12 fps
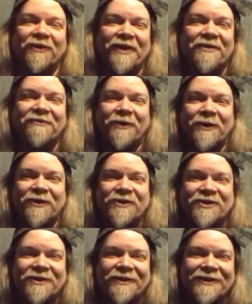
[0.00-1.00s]
than the
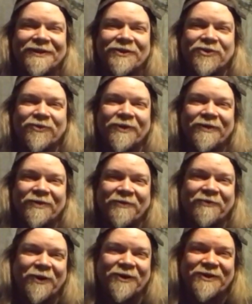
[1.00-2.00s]
first the
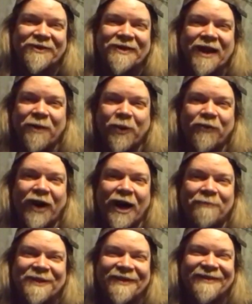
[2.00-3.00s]
first time we wrapped.